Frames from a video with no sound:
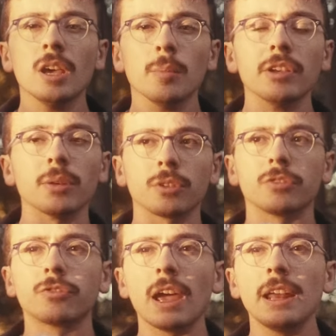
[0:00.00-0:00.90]
because I was
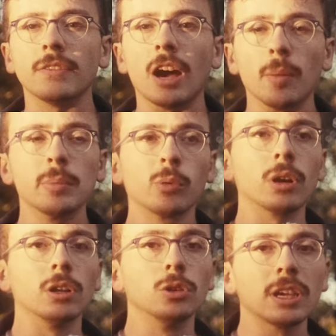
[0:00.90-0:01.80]
afraid of how people were
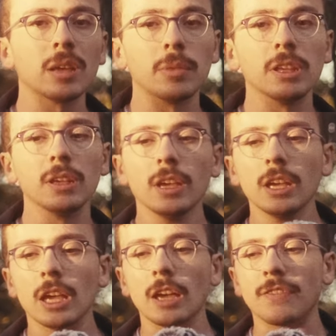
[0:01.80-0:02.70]
gonna look at me
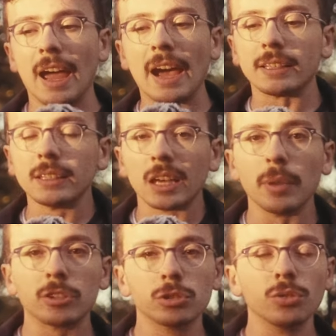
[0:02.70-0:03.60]
if I acted like
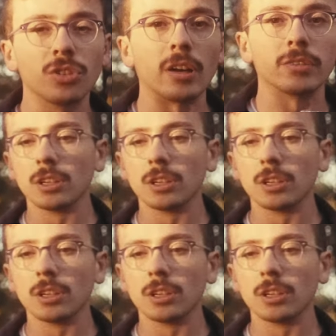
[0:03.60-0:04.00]
my true self.